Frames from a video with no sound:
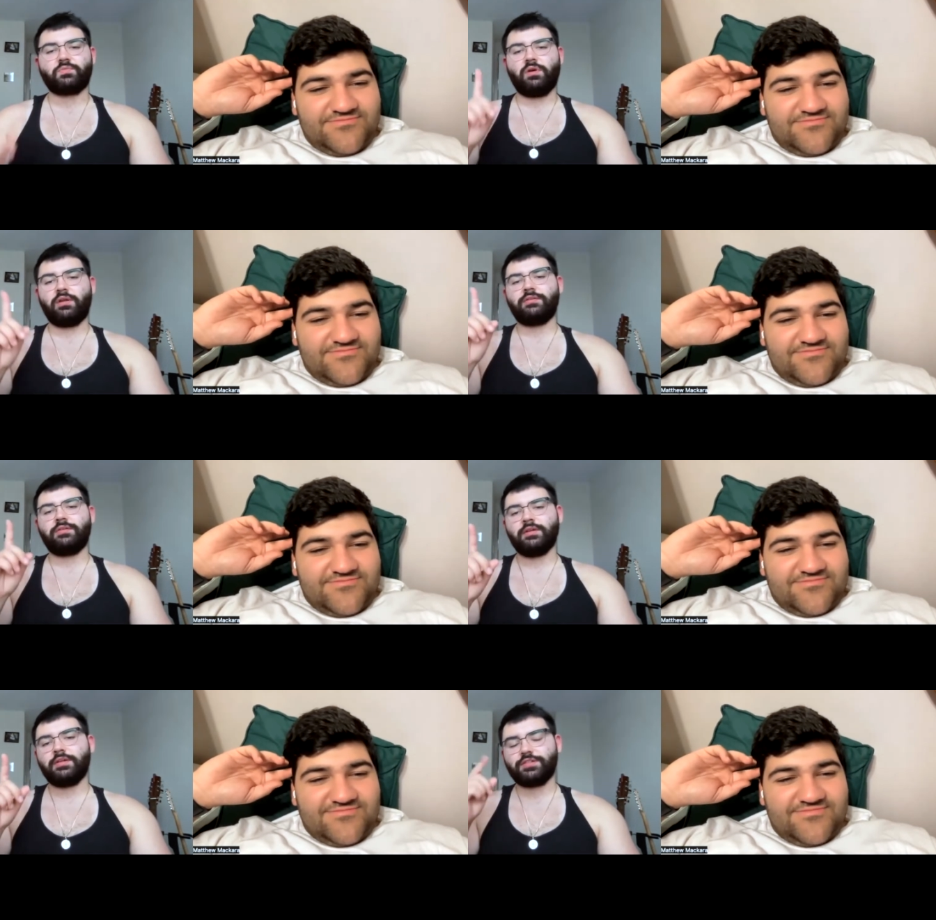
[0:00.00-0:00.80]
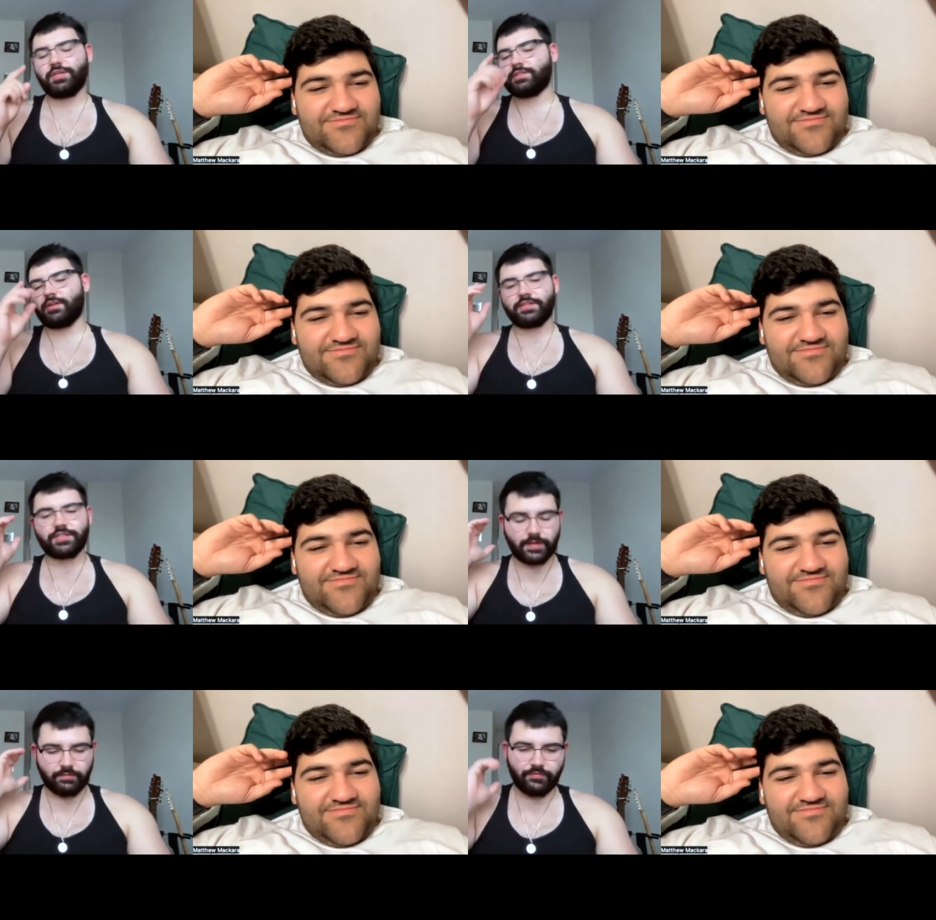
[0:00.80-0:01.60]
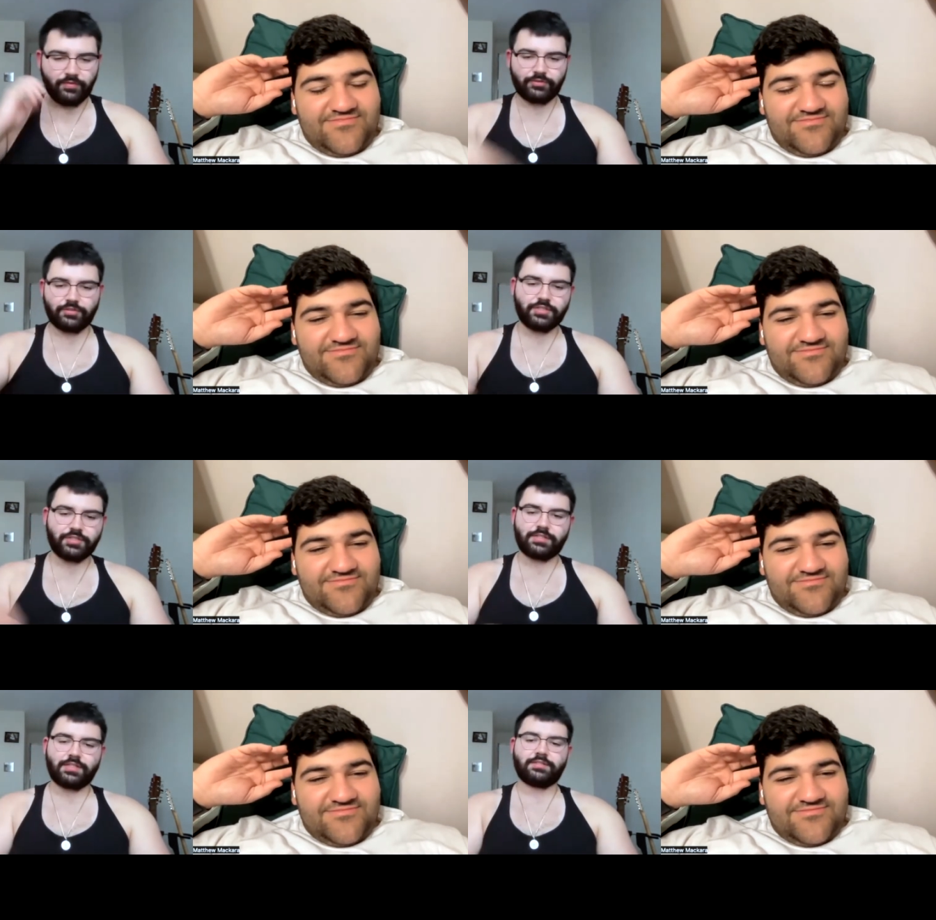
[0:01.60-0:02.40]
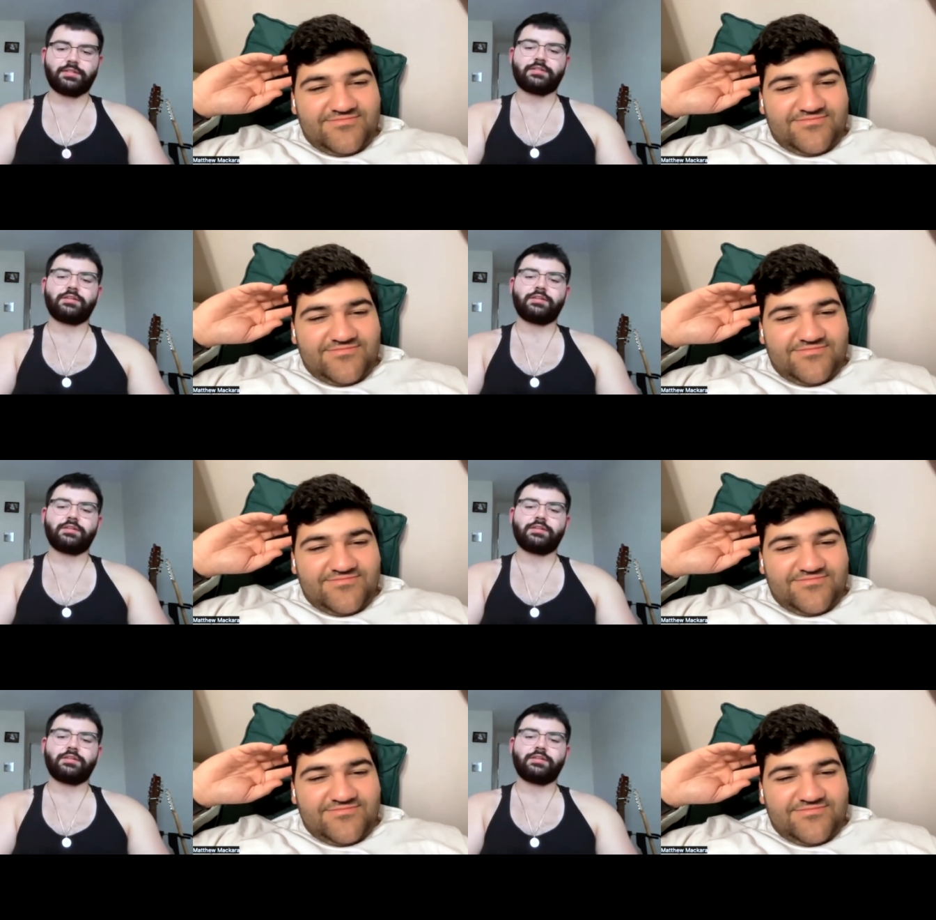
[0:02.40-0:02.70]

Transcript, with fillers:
Speaker 1: one. She has don't she don't have a filter. She just has that.